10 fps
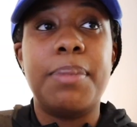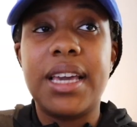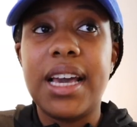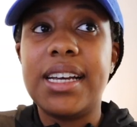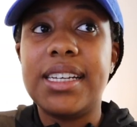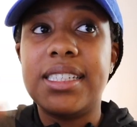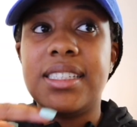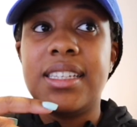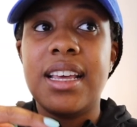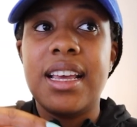
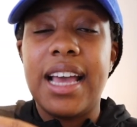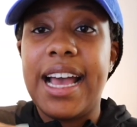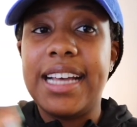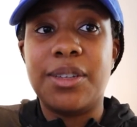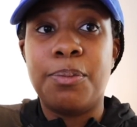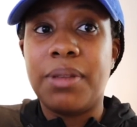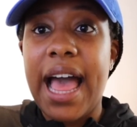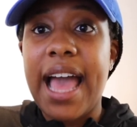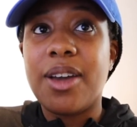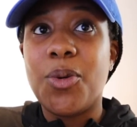because as a
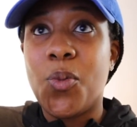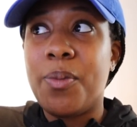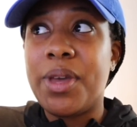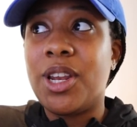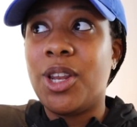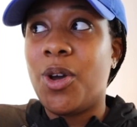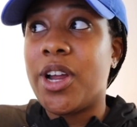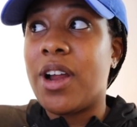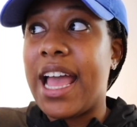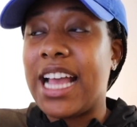black woman
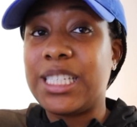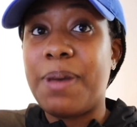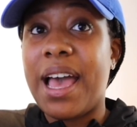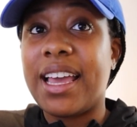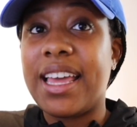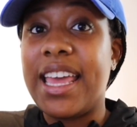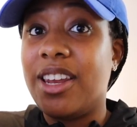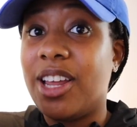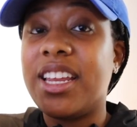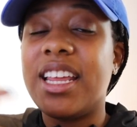lawyer expat
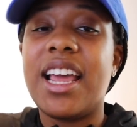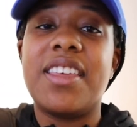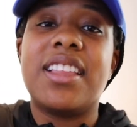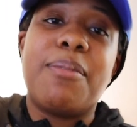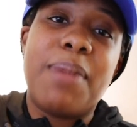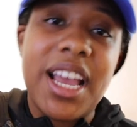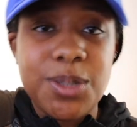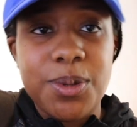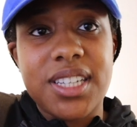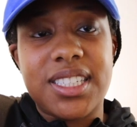in London, I think that my
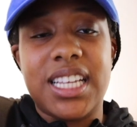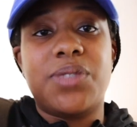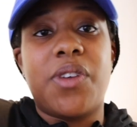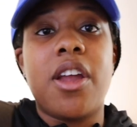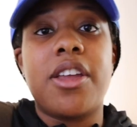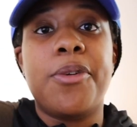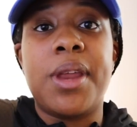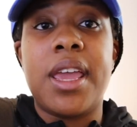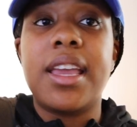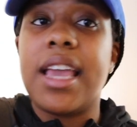experience is very
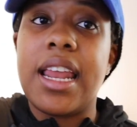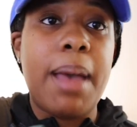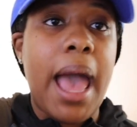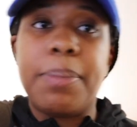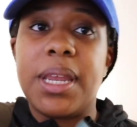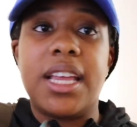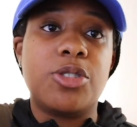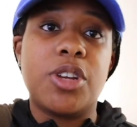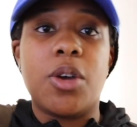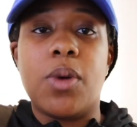unique and I'm happy to
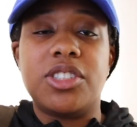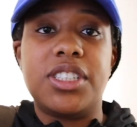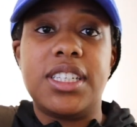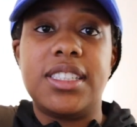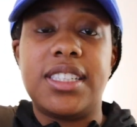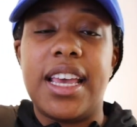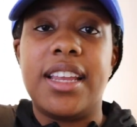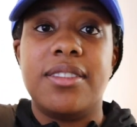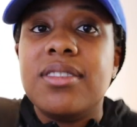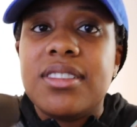answer any questions
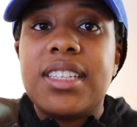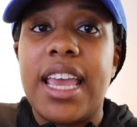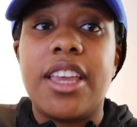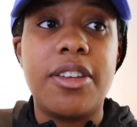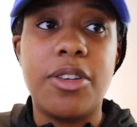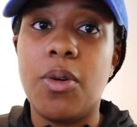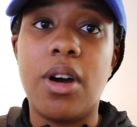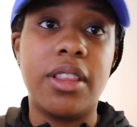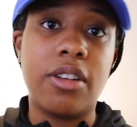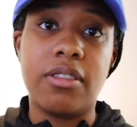and take you
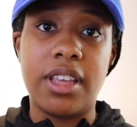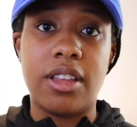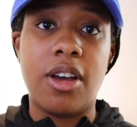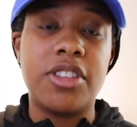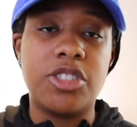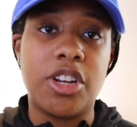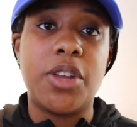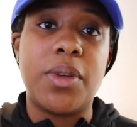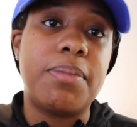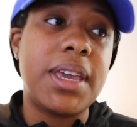all literally along the
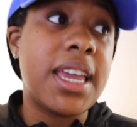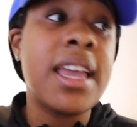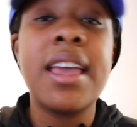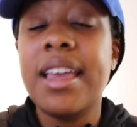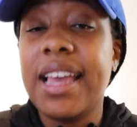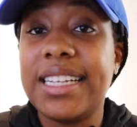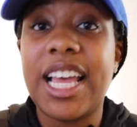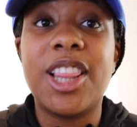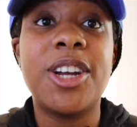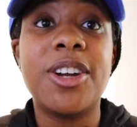journey with me as
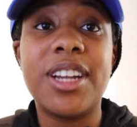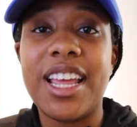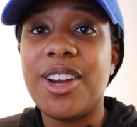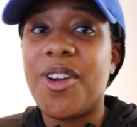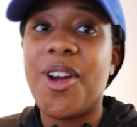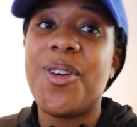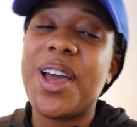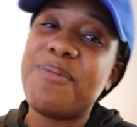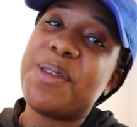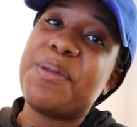I learn and grow
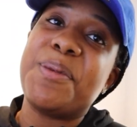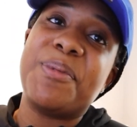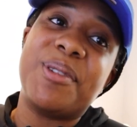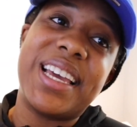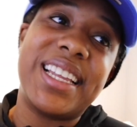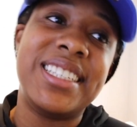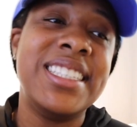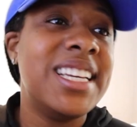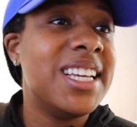and meet people and